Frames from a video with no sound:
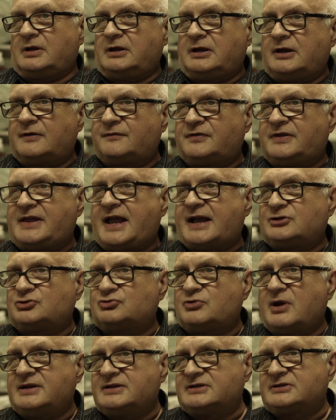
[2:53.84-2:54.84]
If that
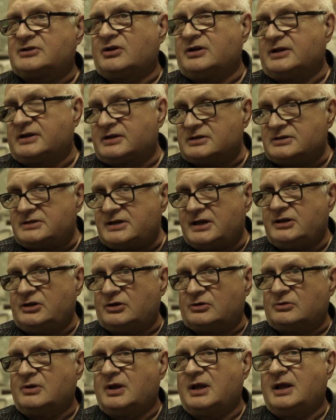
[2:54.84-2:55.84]
trend is going to
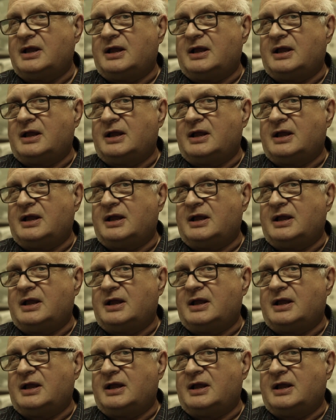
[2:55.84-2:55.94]
continue,